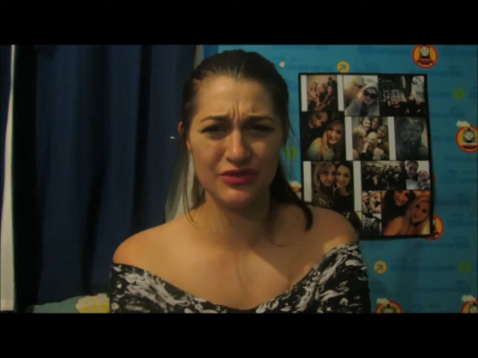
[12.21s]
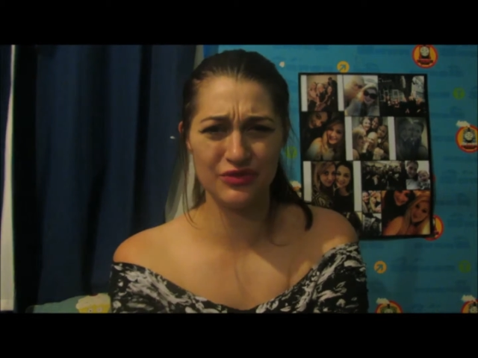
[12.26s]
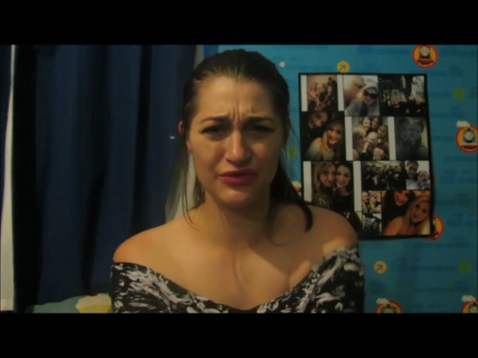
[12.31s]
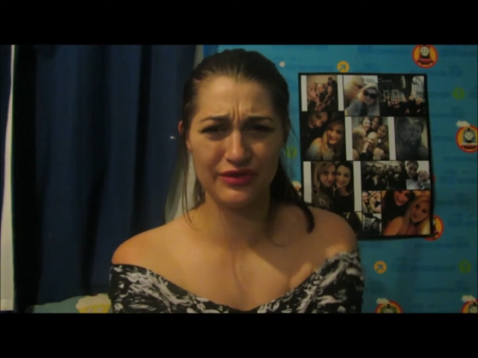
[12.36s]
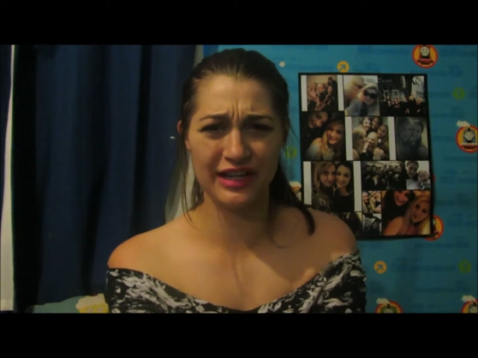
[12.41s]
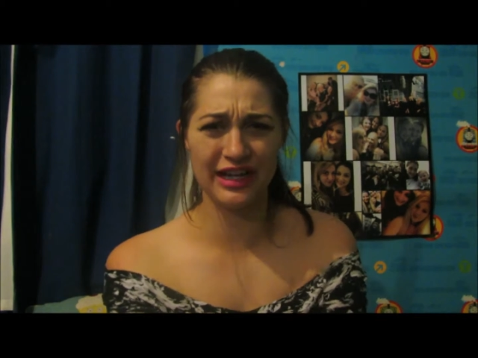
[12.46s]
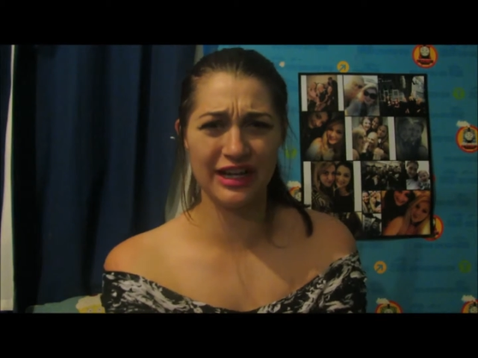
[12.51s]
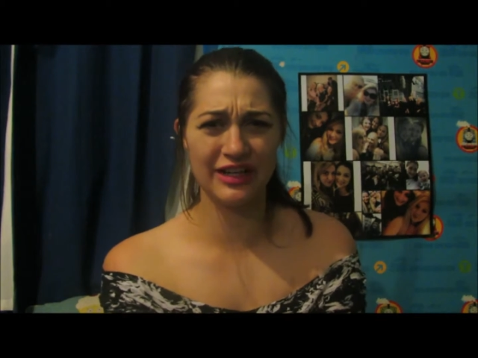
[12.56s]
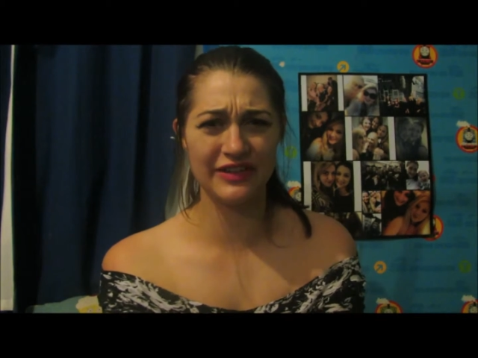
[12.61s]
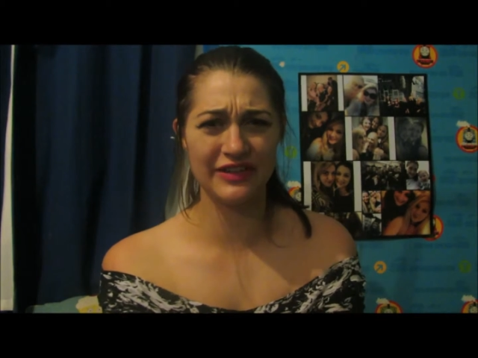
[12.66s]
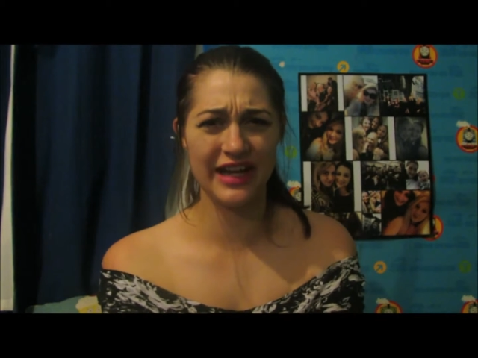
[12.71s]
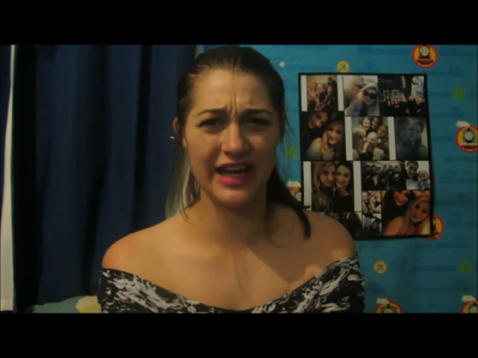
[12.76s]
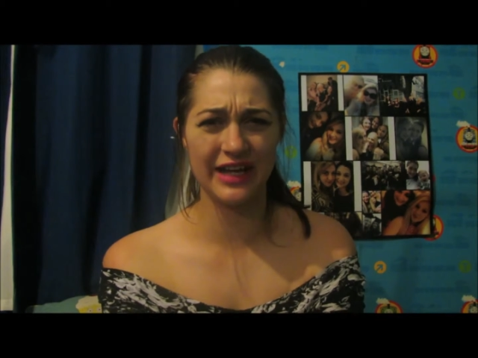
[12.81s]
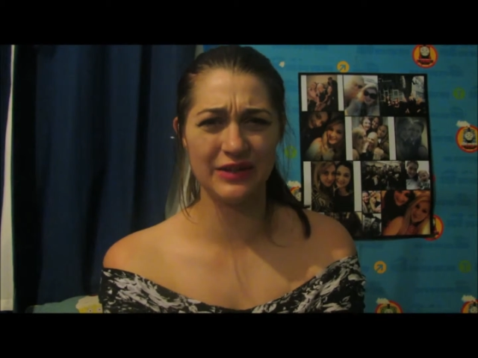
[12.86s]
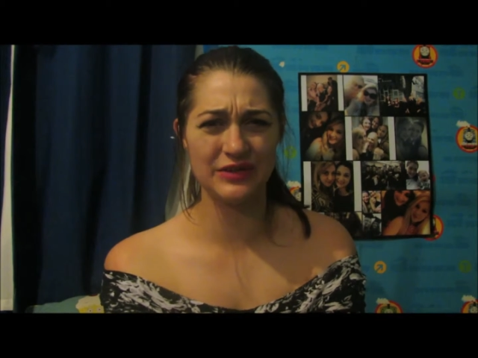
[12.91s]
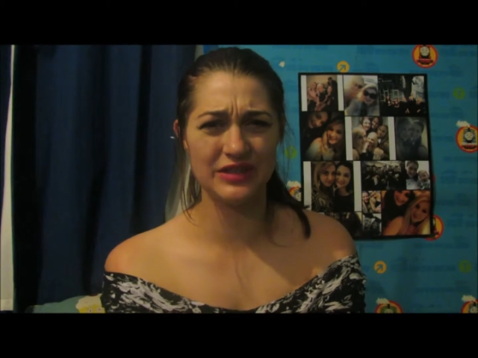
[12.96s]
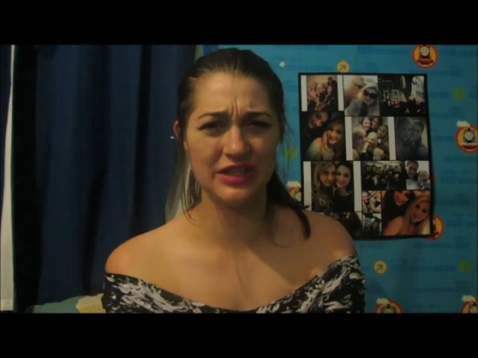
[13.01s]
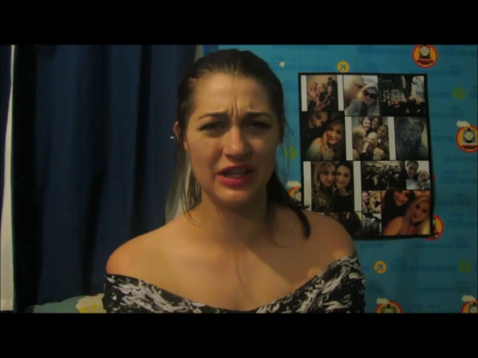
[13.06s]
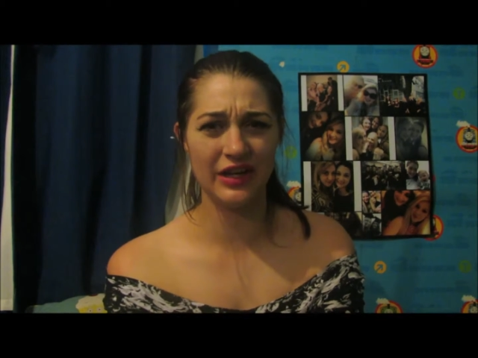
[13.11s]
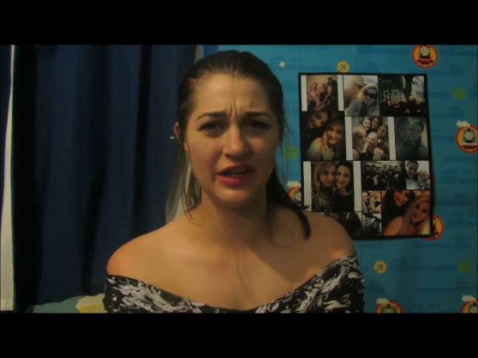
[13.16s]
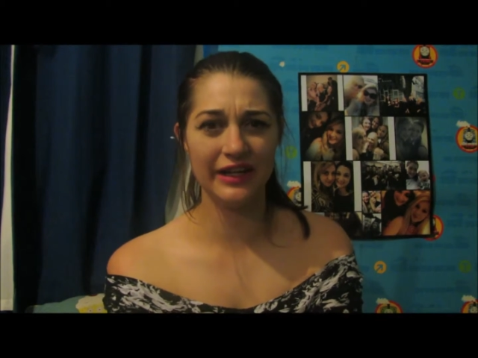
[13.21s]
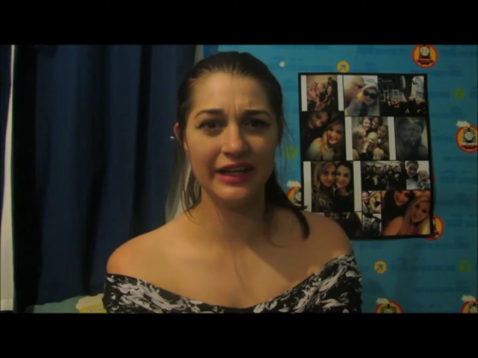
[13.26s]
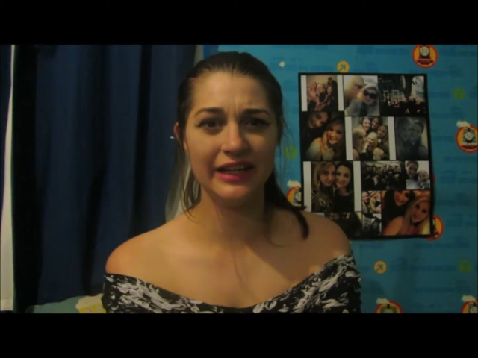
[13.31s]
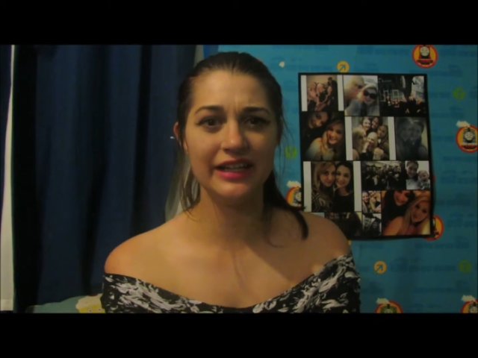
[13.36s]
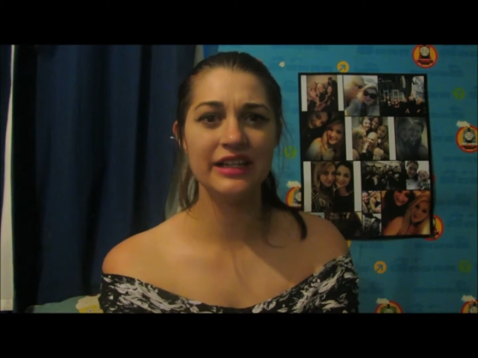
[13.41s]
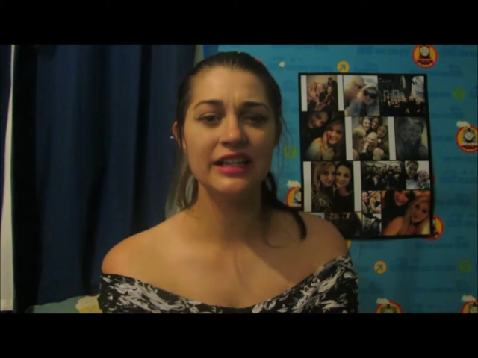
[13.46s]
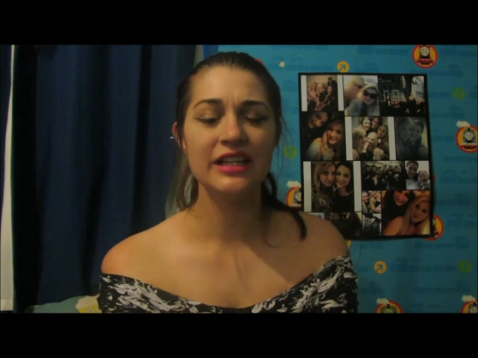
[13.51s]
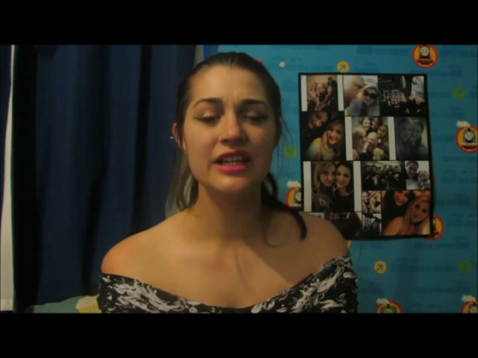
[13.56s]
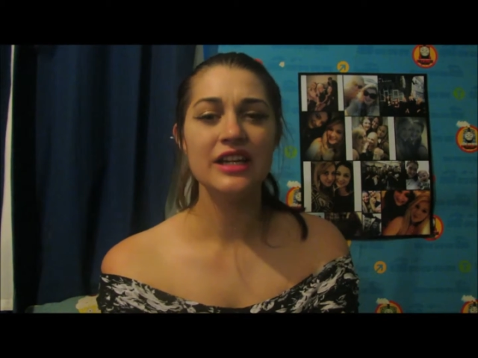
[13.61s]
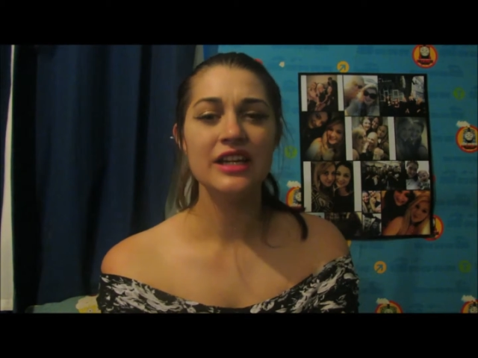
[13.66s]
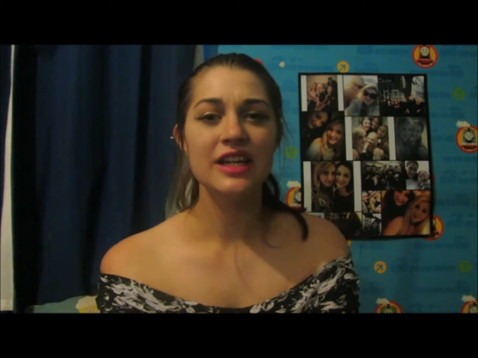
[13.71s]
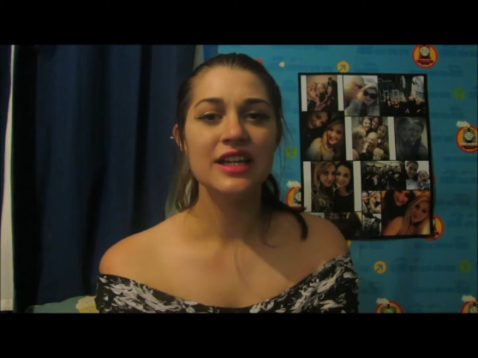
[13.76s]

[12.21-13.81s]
dreary outside,